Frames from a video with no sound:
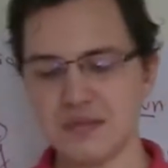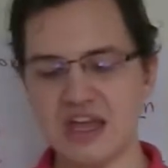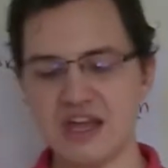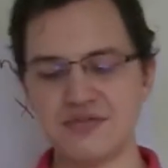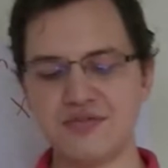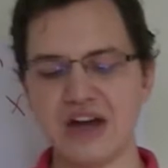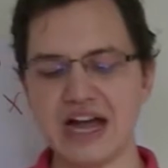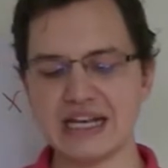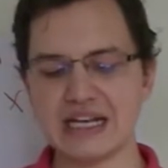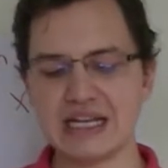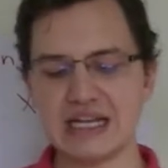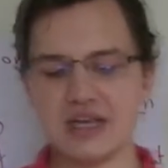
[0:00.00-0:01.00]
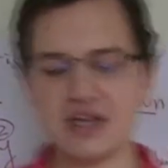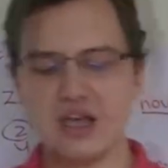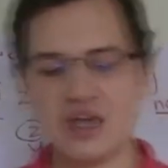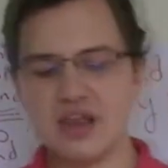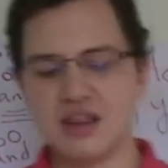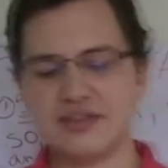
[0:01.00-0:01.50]
And
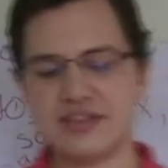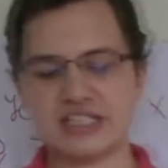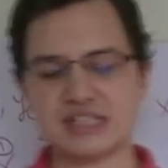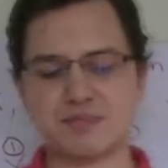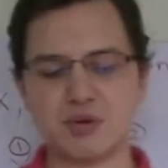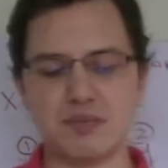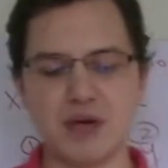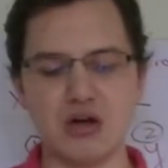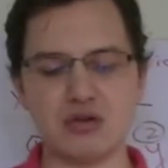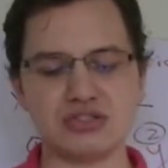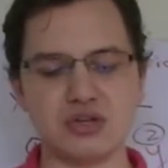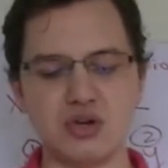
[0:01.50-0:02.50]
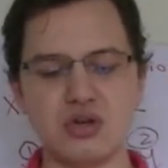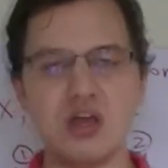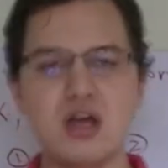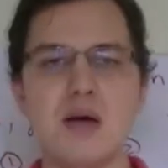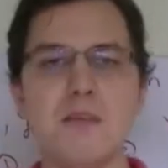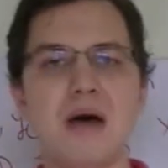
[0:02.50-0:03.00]
finally, this
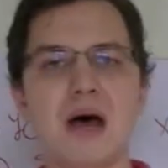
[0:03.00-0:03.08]
proposal,